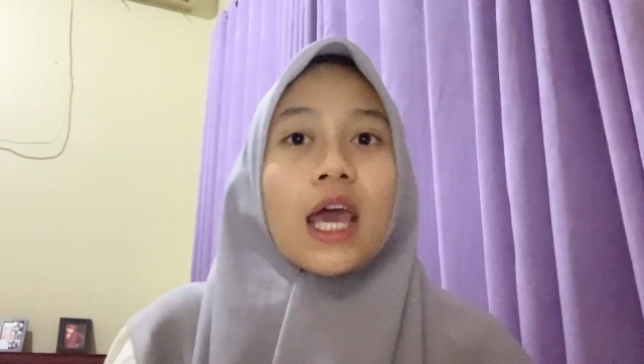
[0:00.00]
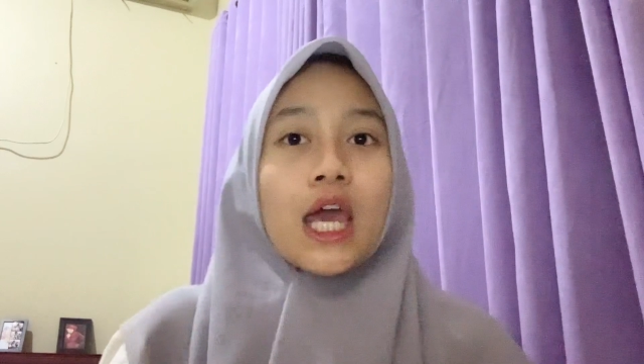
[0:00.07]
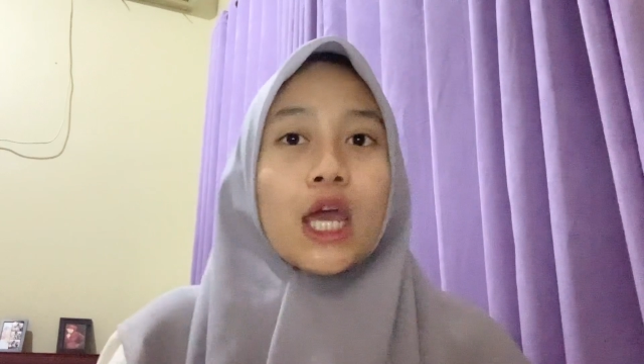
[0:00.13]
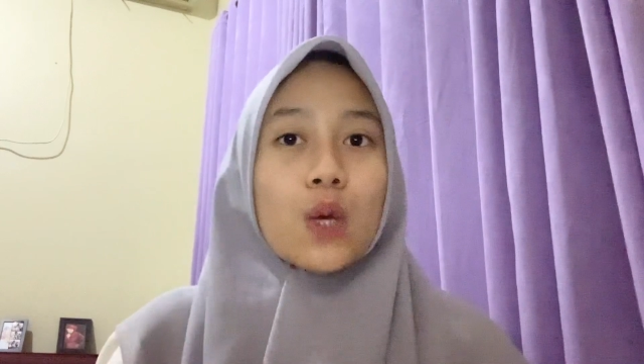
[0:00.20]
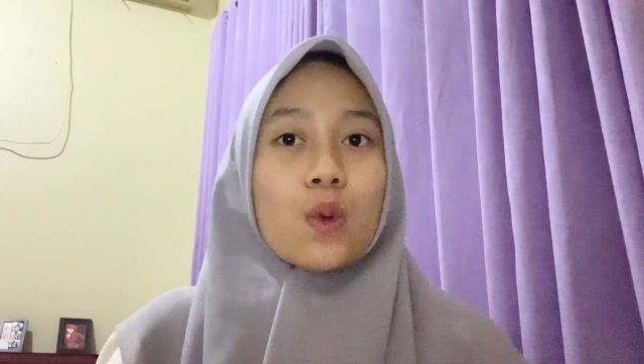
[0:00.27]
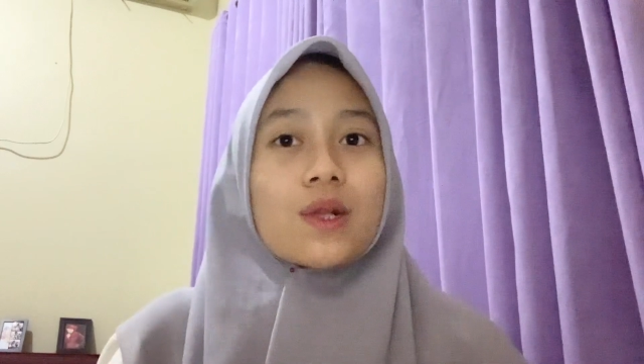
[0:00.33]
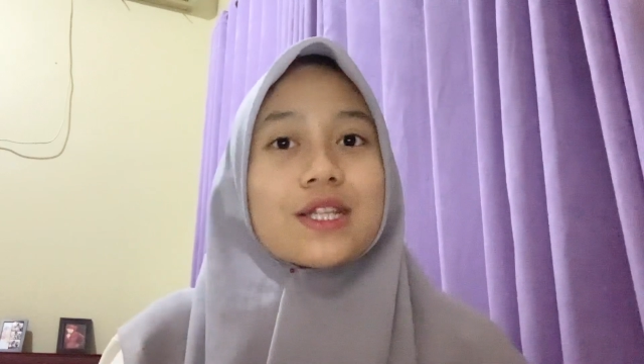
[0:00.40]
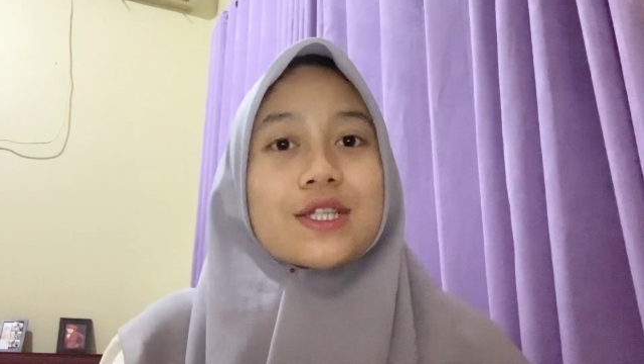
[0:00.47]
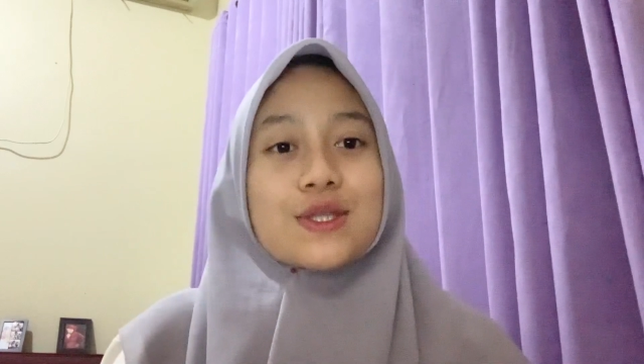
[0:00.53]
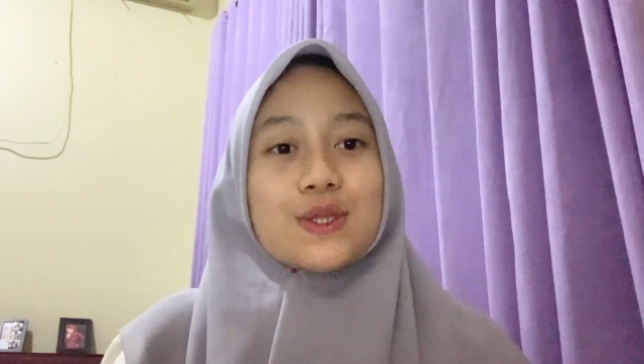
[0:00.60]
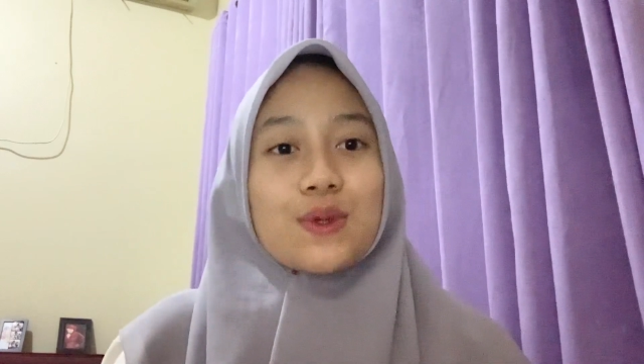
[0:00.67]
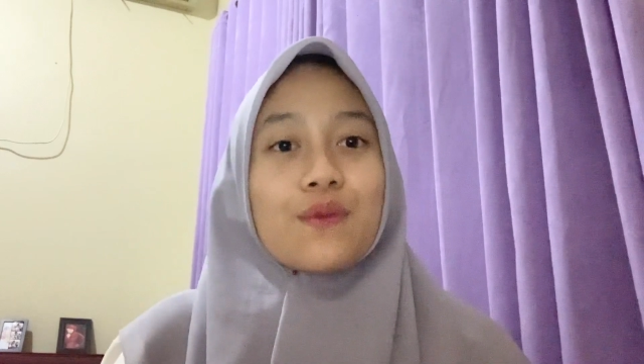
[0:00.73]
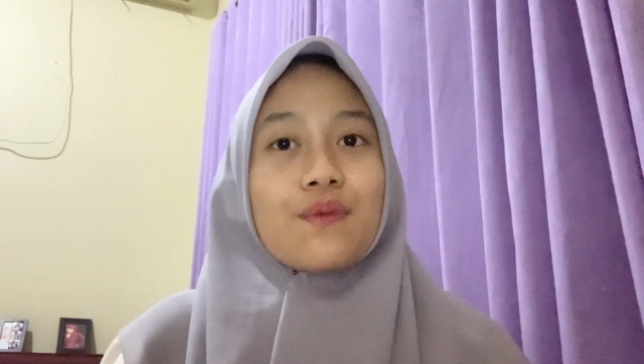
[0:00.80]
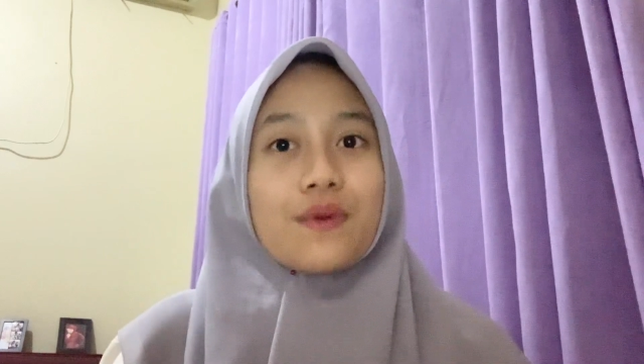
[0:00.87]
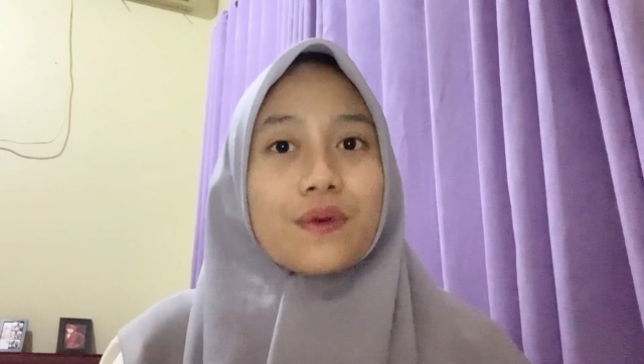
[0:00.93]
equals
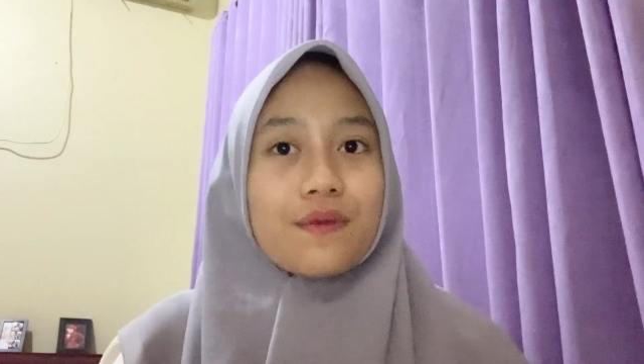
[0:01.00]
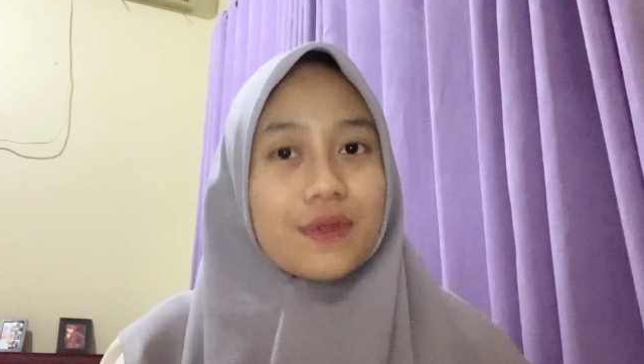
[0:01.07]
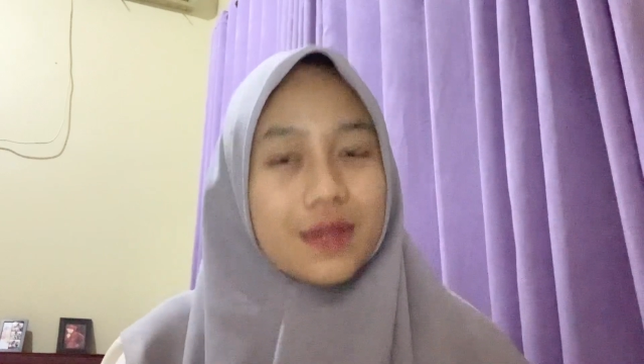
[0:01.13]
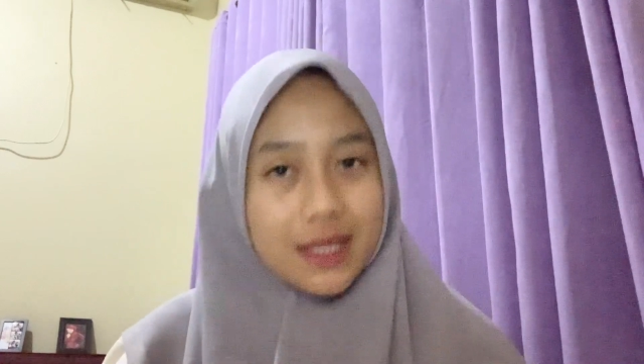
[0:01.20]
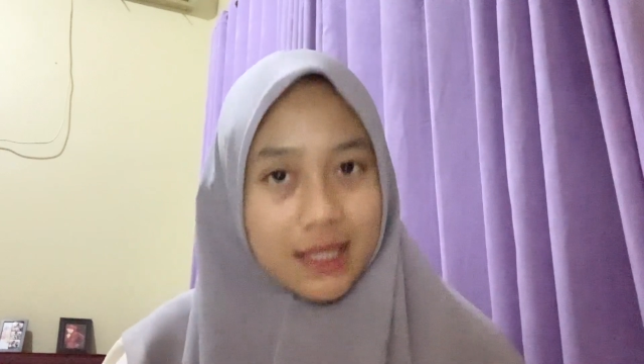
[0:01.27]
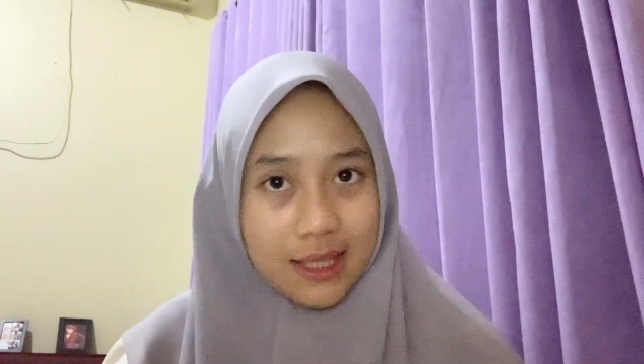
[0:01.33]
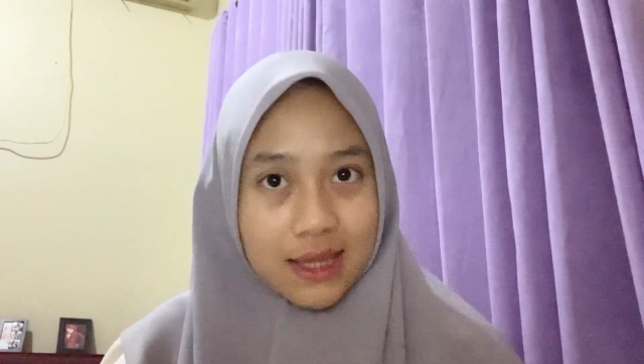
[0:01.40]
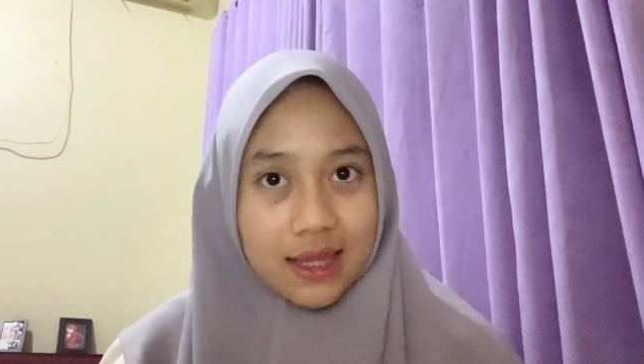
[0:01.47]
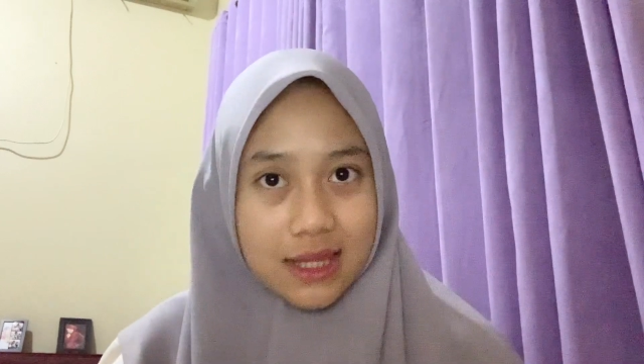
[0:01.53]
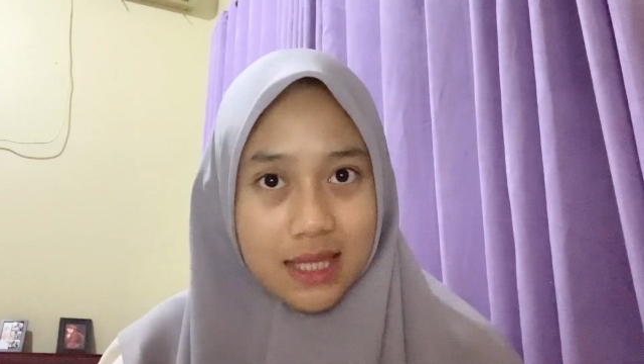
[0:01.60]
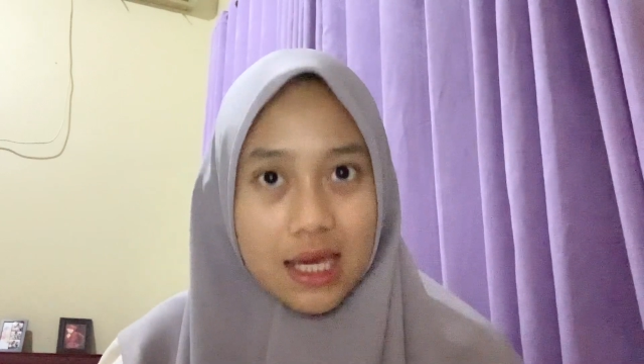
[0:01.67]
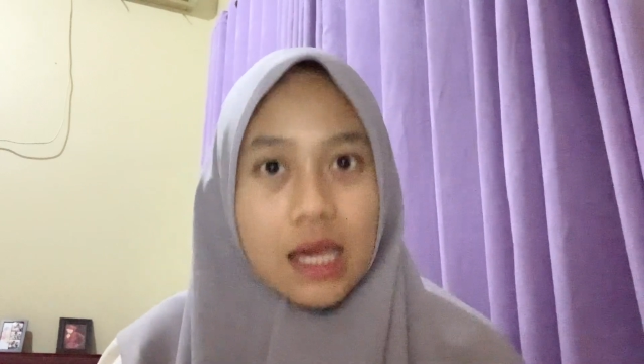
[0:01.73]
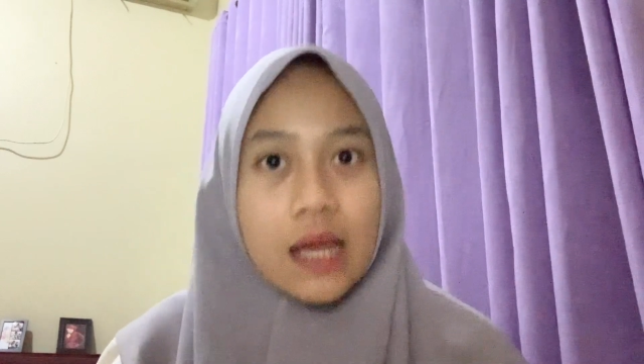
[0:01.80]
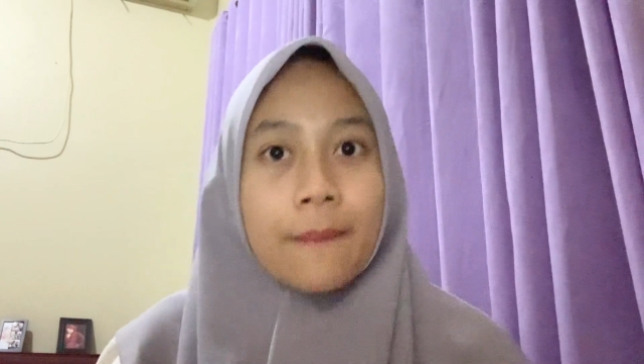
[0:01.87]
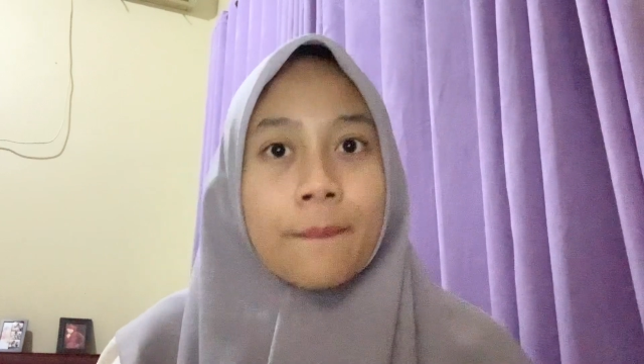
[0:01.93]
to
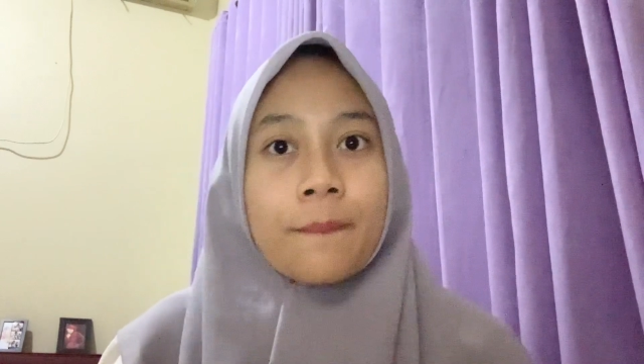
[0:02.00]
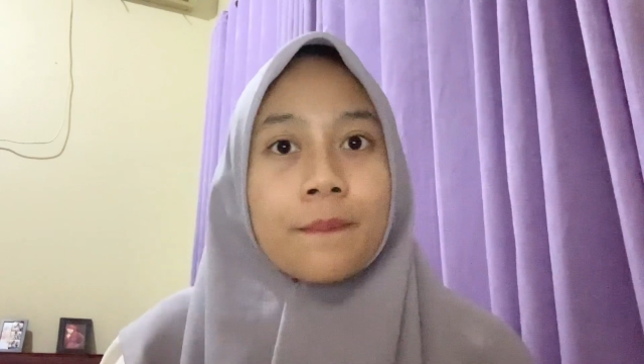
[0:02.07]
15T